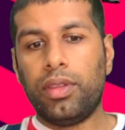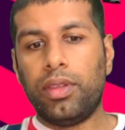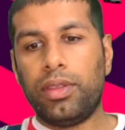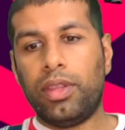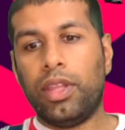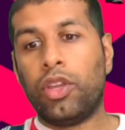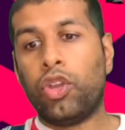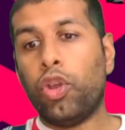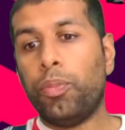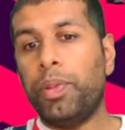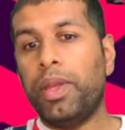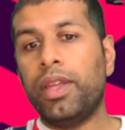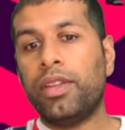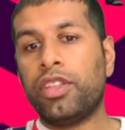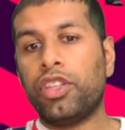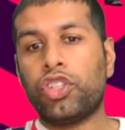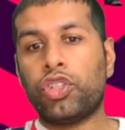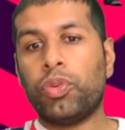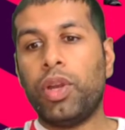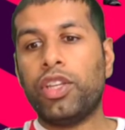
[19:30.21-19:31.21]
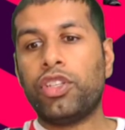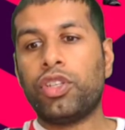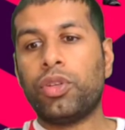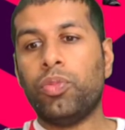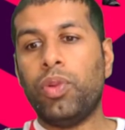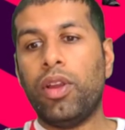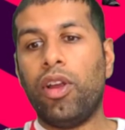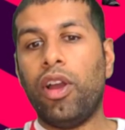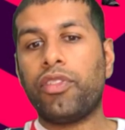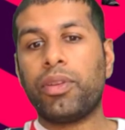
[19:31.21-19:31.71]
There could be a situation
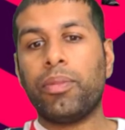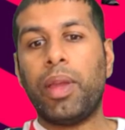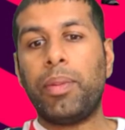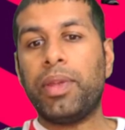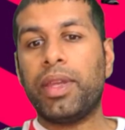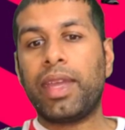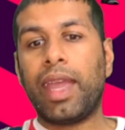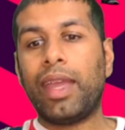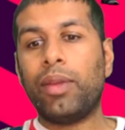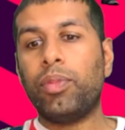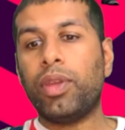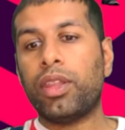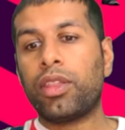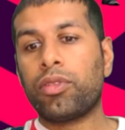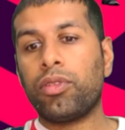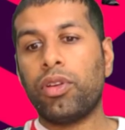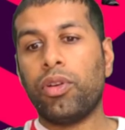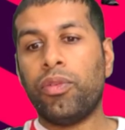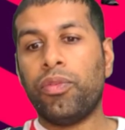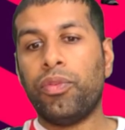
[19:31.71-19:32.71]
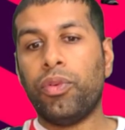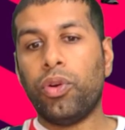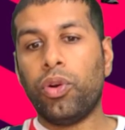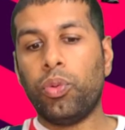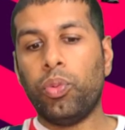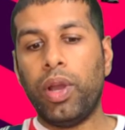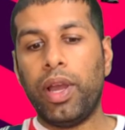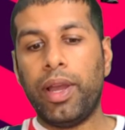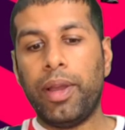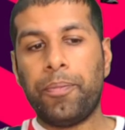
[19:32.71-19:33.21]
where after maybe game week three or four
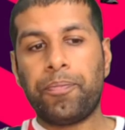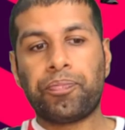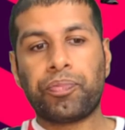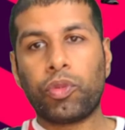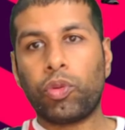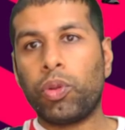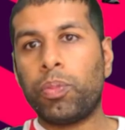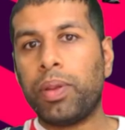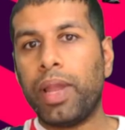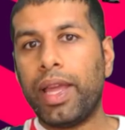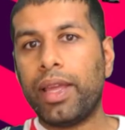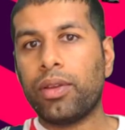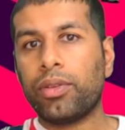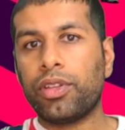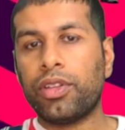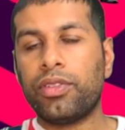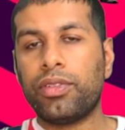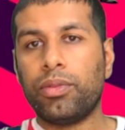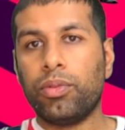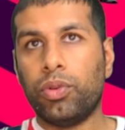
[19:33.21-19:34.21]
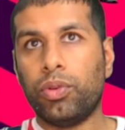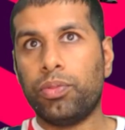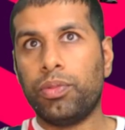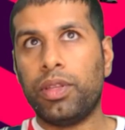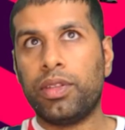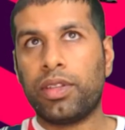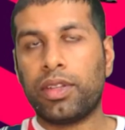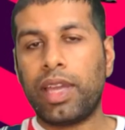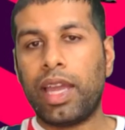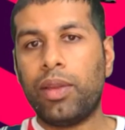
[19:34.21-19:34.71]
where we play on the, or
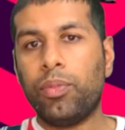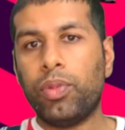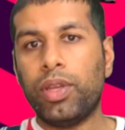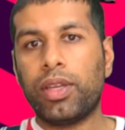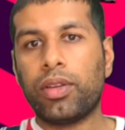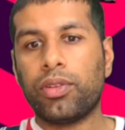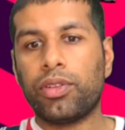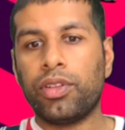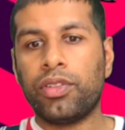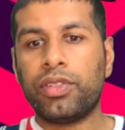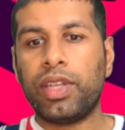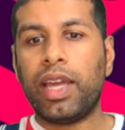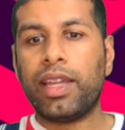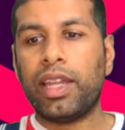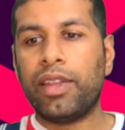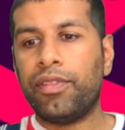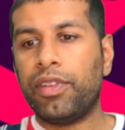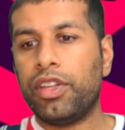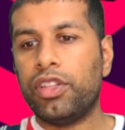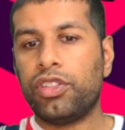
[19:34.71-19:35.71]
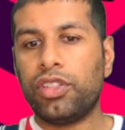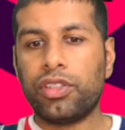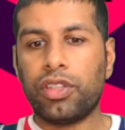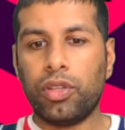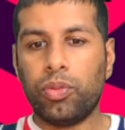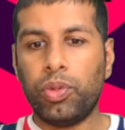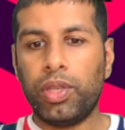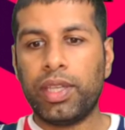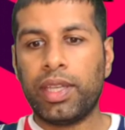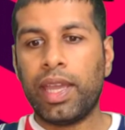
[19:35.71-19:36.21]
there's a game week on the Saturday, finishes at
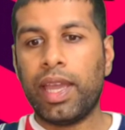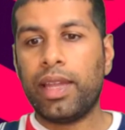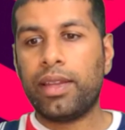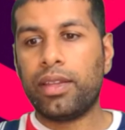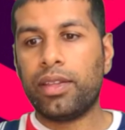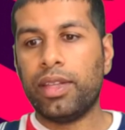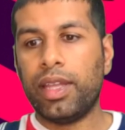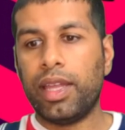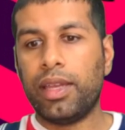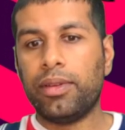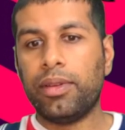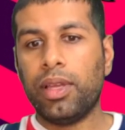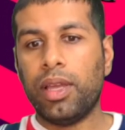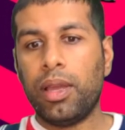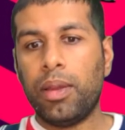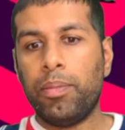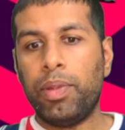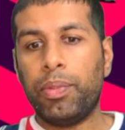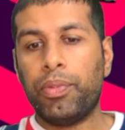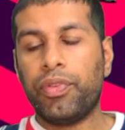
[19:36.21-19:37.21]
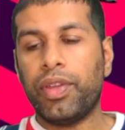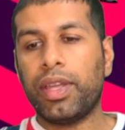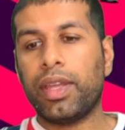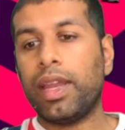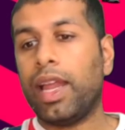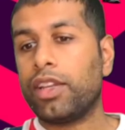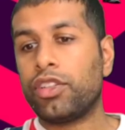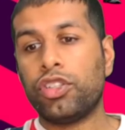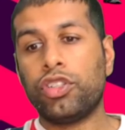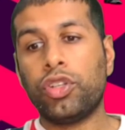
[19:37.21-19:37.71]
the weekend, and then people thinking,
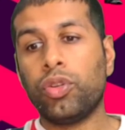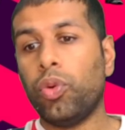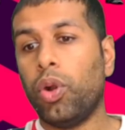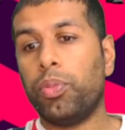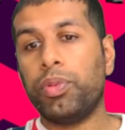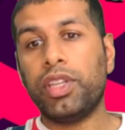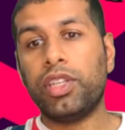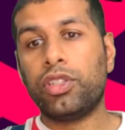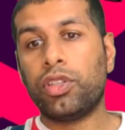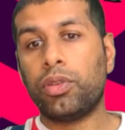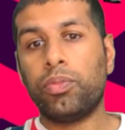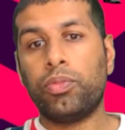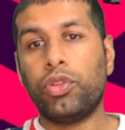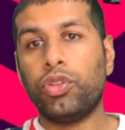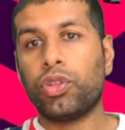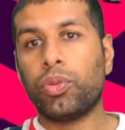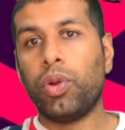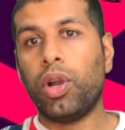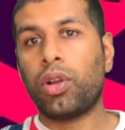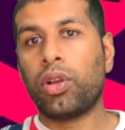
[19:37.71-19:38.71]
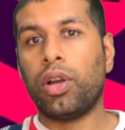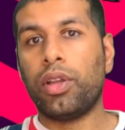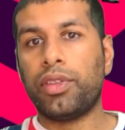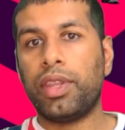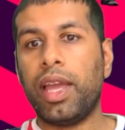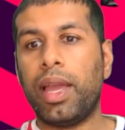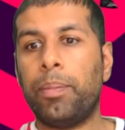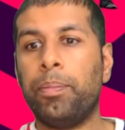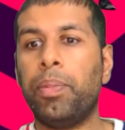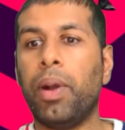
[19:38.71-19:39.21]
actually, do you know what, we need to use a wildcard
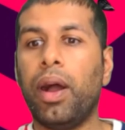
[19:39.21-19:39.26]
there.